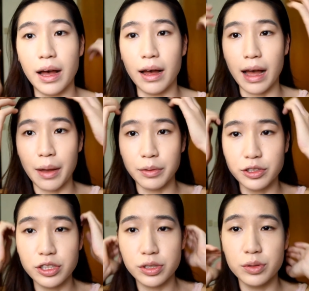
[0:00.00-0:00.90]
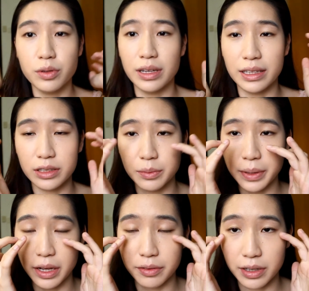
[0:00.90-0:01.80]
I will just do a little
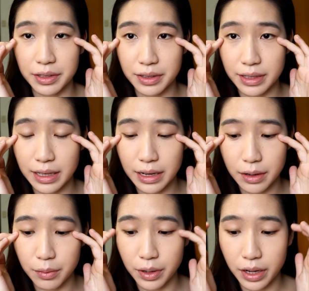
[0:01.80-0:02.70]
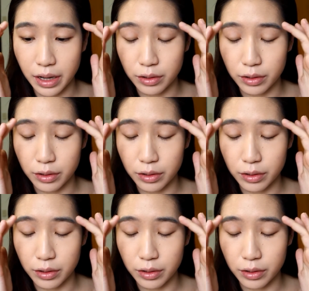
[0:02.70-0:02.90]
bit of concealer work,